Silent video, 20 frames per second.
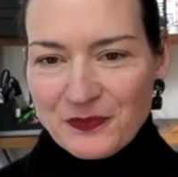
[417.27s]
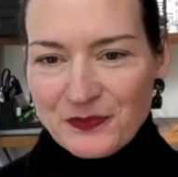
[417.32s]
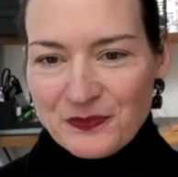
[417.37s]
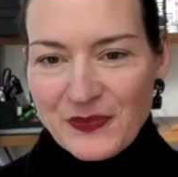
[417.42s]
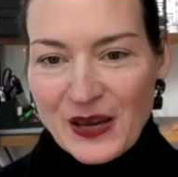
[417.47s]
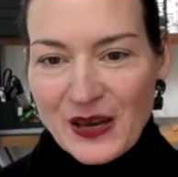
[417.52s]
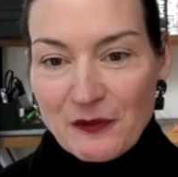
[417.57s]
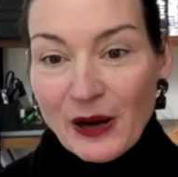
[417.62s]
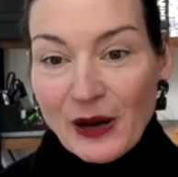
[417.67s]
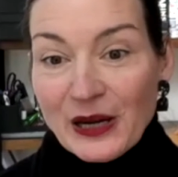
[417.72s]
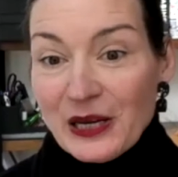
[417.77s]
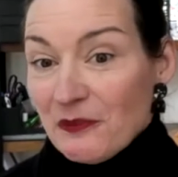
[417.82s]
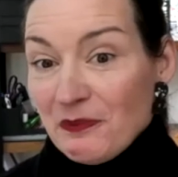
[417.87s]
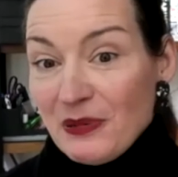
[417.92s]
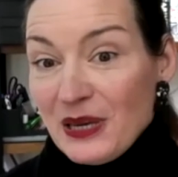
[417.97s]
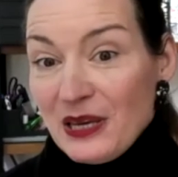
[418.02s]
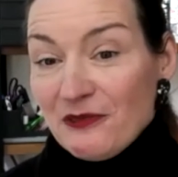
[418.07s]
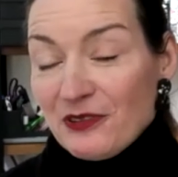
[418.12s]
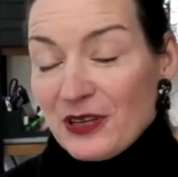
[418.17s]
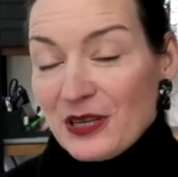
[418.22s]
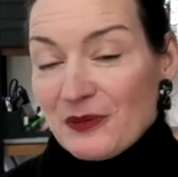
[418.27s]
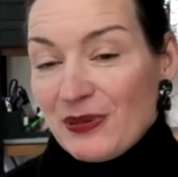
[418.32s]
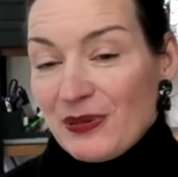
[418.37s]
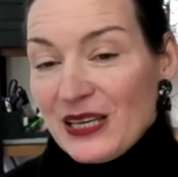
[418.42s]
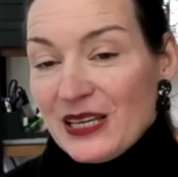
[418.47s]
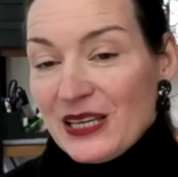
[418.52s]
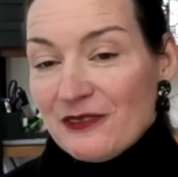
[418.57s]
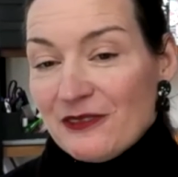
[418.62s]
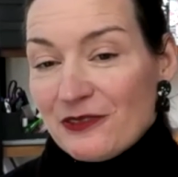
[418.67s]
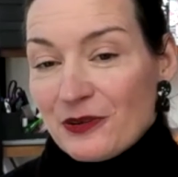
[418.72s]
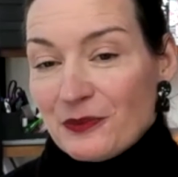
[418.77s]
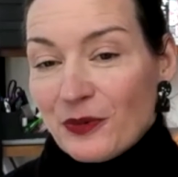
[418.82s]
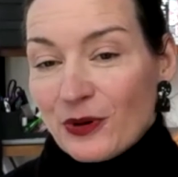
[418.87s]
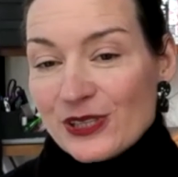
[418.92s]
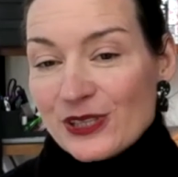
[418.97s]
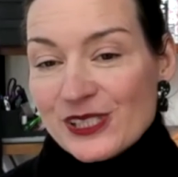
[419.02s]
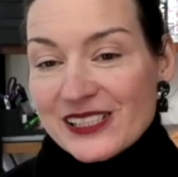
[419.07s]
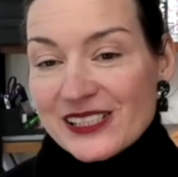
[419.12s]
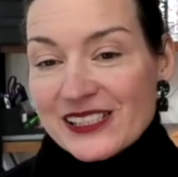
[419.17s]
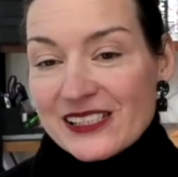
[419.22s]
may wind up being even more
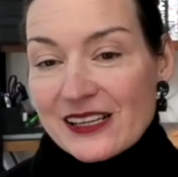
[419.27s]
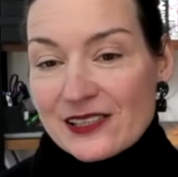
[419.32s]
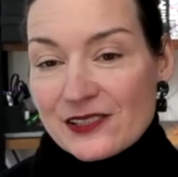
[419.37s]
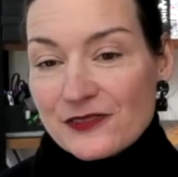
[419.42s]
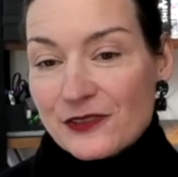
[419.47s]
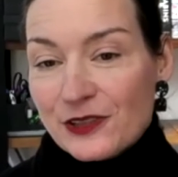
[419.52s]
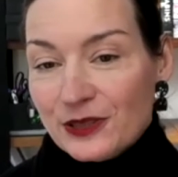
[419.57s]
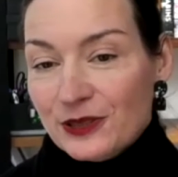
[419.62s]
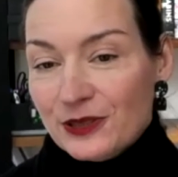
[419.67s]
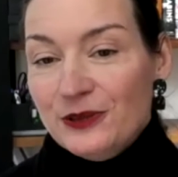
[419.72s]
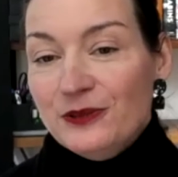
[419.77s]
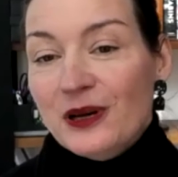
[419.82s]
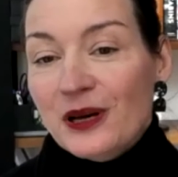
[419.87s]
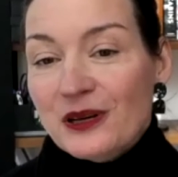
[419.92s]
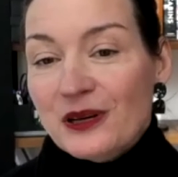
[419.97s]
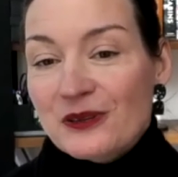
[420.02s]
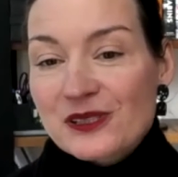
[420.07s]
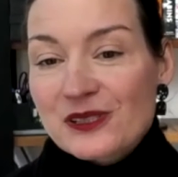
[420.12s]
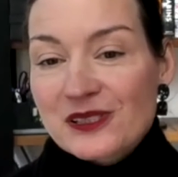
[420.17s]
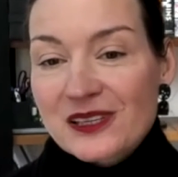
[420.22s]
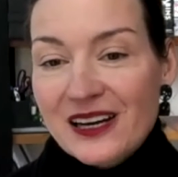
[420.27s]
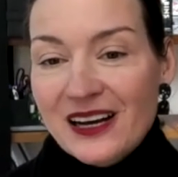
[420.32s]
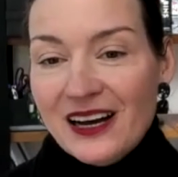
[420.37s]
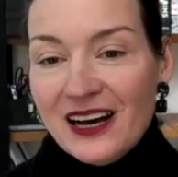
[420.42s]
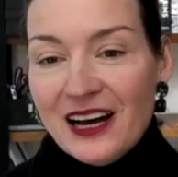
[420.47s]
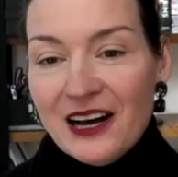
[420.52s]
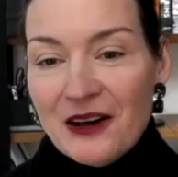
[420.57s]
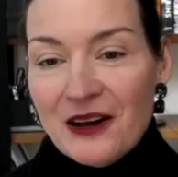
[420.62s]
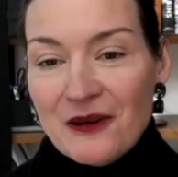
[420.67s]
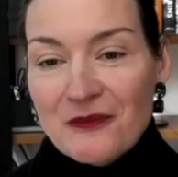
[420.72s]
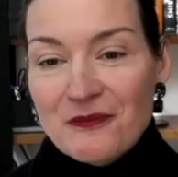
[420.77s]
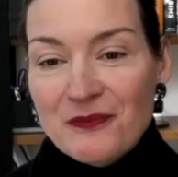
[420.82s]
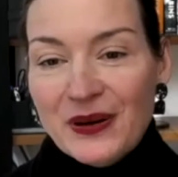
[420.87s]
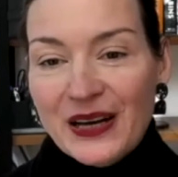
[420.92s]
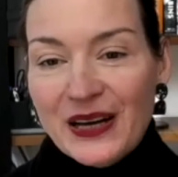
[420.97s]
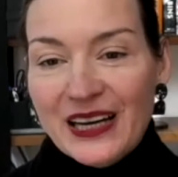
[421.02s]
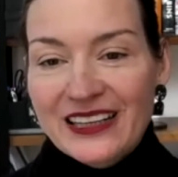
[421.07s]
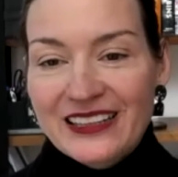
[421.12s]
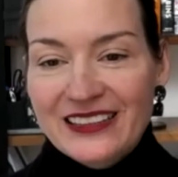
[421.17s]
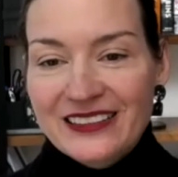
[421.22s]
successful. Who knows?
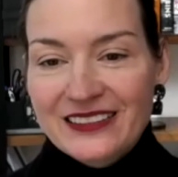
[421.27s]
But